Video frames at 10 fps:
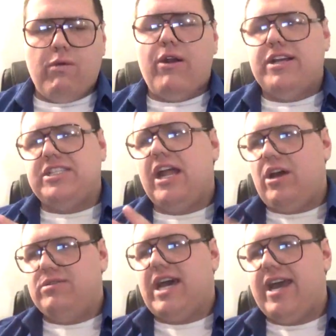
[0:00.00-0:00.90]
Whereas
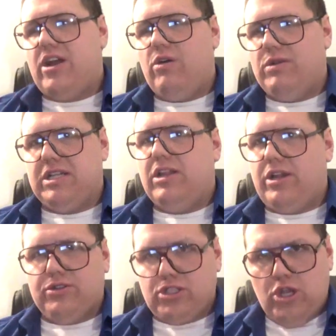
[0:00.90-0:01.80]
Yello Dyno was a
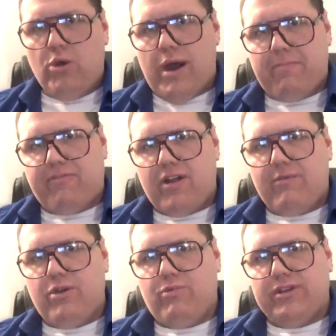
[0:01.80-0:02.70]
little too
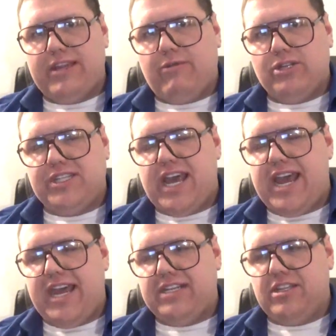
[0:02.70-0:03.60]
upfront with what they were
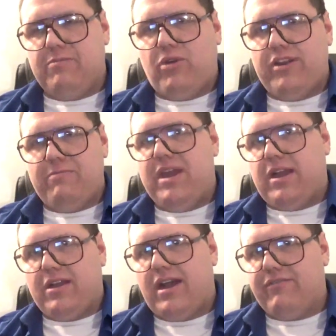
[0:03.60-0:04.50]
saying to the point of being
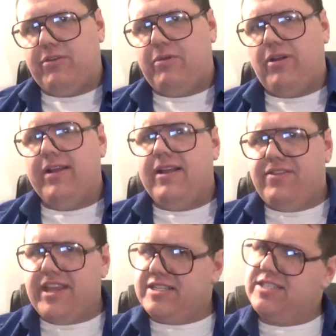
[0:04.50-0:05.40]
uncomfortable,
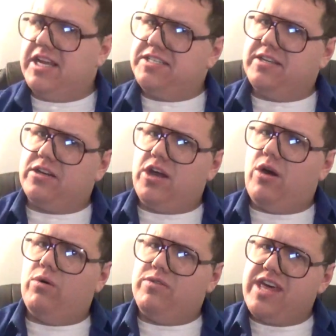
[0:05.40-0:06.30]
this doesn't
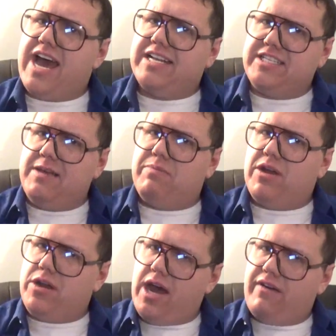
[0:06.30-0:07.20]
go that deep
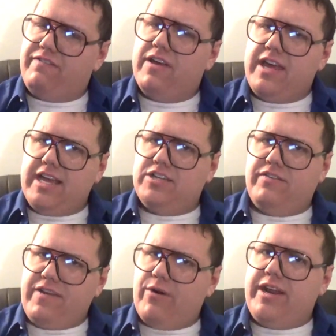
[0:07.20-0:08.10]
enough into
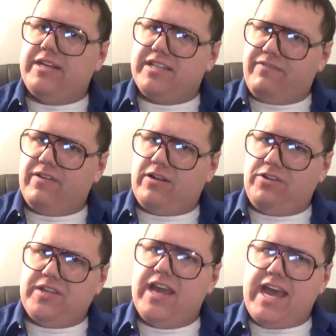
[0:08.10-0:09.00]
very
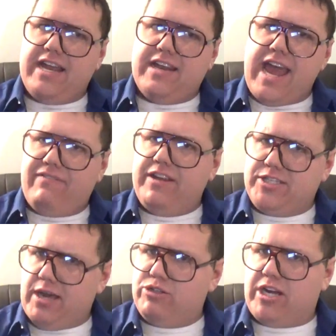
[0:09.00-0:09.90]
difficult and heavy
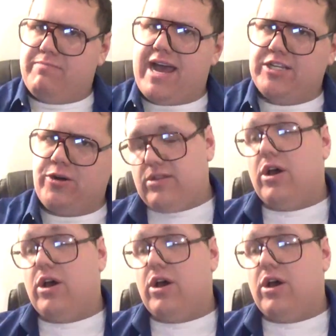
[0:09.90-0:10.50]
subject matter.